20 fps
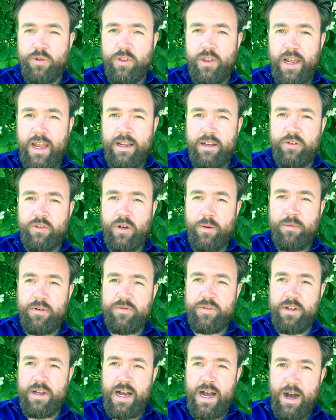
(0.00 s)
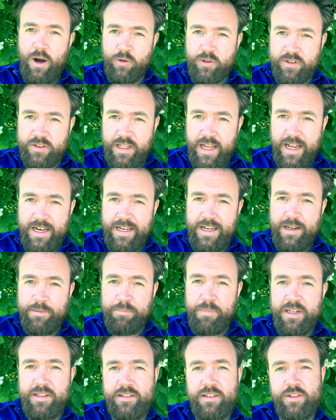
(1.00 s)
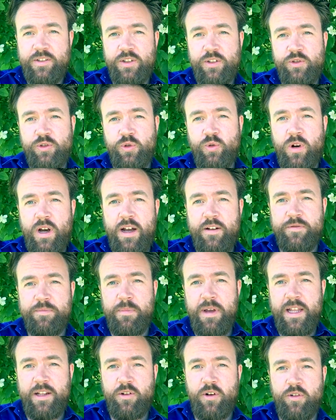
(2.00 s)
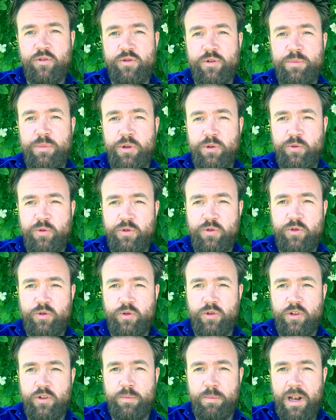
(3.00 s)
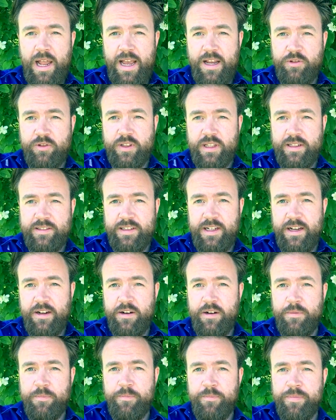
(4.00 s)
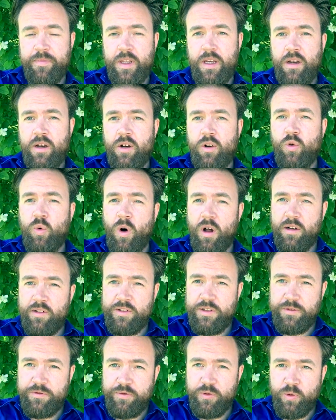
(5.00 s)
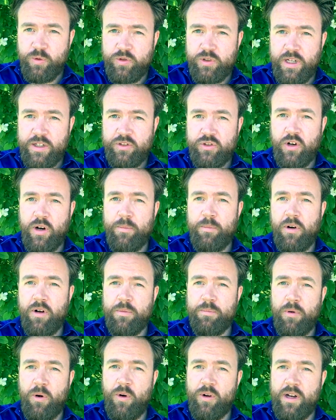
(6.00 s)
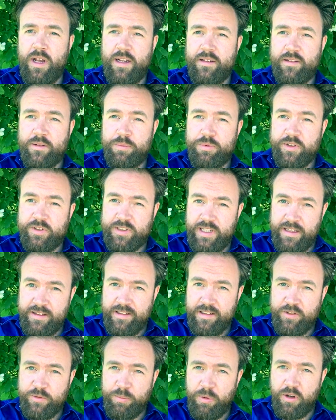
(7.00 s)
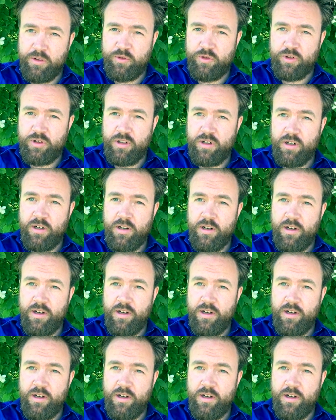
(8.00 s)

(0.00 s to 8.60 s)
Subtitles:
to thank some of the outstanding businesses who have made contributions to the Splash this year. Quality Foods has come on board as the presenting sponsor,